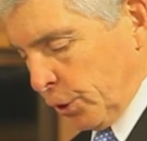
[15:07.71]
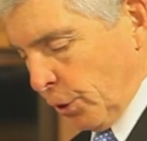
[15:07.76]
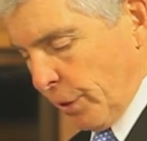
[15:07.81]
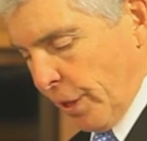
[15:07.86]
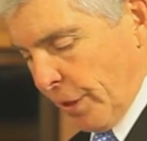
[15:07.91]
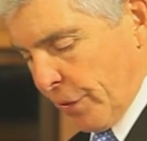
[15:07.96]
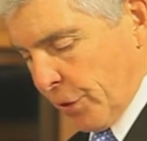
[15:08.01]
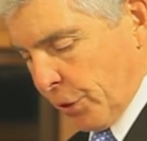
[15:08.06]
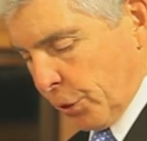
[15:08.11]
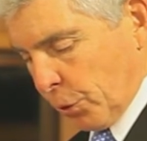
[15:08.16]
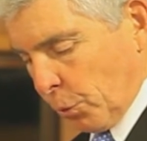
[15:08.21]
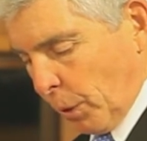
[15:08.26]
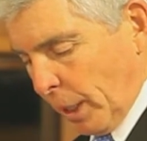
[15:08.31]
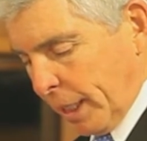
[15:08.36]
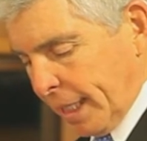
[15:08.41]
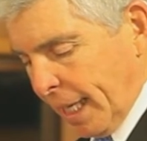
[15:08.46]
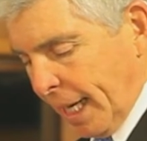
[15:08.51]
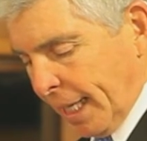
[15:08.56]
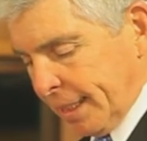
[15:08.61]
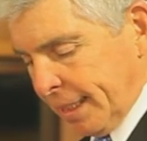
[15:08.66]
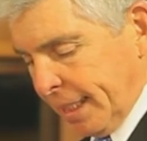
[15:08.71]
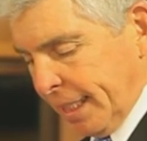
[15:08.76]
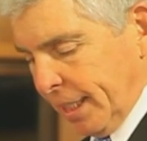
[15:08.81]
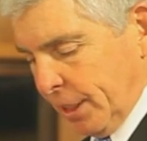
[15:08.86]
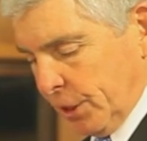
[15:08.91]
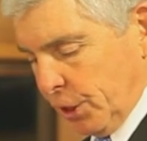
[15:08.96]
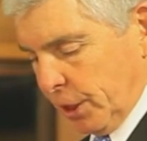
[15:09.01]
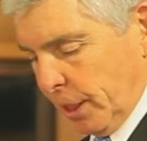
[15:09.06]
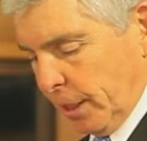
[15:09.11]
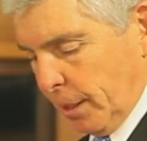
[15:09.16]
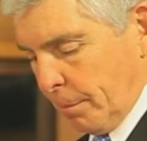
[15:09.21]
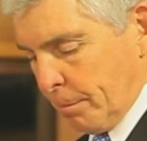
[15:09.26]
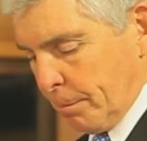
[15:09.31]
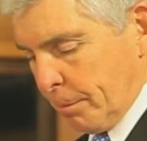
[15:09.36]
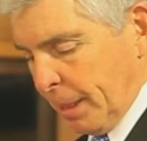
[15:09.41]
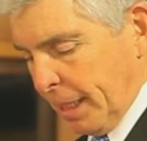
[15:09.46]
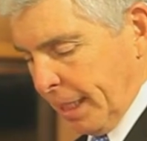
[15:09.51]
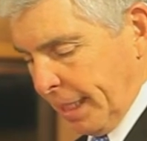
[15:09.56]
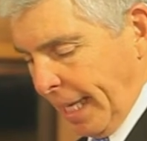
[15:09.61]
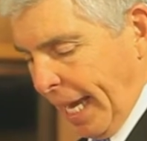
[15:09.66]
so that the great ideas that
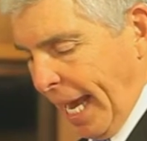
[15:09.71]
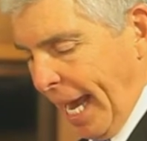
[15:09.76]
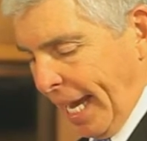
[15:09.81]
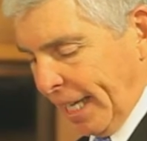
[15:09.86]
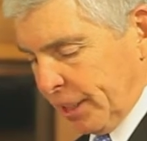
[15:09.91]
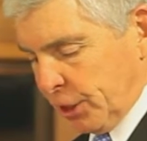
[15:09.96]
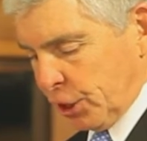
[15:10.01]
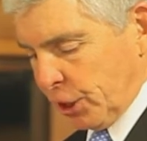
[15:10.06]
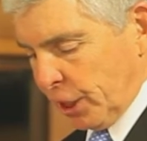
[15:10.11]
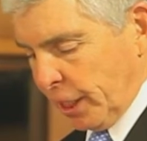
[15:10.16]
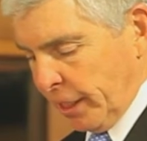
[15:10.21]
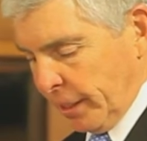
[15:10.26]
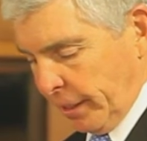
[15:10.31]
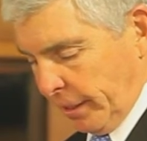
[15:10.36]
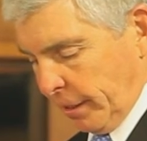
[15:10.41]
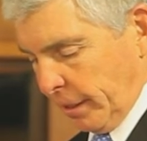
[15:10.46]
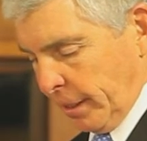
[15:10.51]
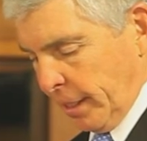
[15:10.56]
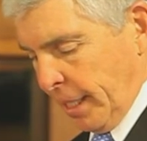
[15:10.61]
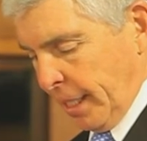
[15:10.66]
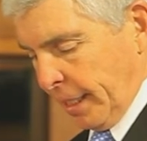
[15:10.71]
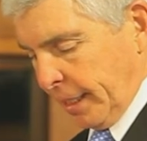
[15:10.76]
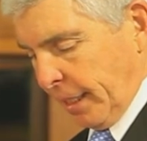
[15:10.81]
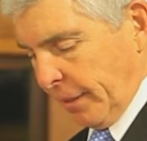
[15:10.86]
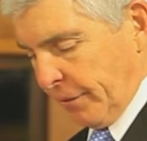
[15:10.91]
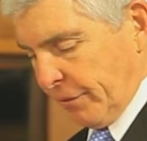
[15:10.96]
are being hatched here